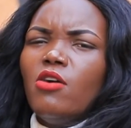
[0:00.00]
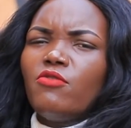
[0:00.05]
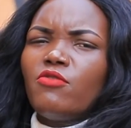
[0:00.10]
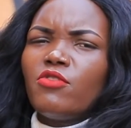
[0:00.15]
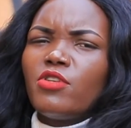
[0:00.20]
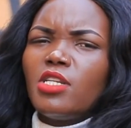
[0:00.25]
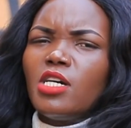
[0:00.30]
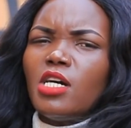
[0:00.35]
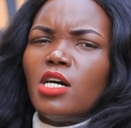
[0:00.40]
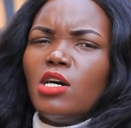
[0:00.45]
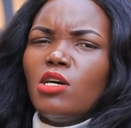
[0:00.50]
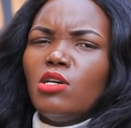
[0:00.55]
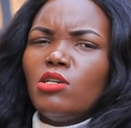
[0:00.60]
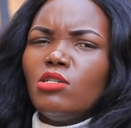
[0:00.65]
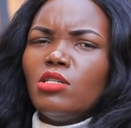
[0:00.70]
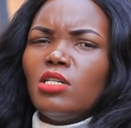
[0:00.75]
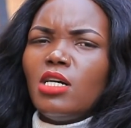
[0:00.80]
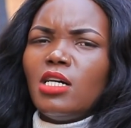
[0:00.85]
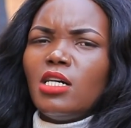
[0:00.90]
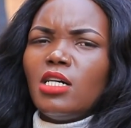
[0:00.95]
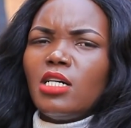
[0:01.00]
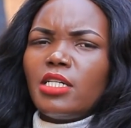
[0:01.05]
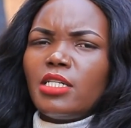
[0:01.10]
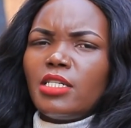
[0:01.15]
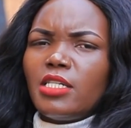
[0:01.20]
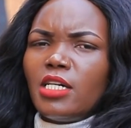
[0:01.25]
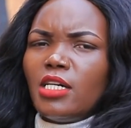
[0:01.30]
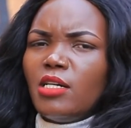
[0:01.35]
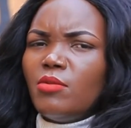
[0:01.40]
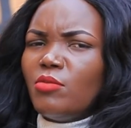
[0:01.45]
For now, I
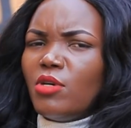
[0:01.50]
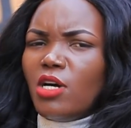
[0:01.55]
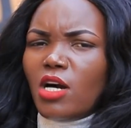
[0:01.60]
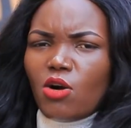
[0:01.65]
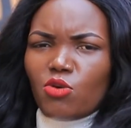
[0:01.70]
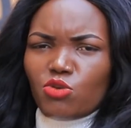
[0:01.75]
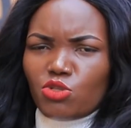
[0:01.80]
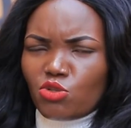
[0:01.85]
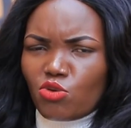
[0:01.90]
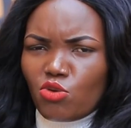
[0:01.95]
am out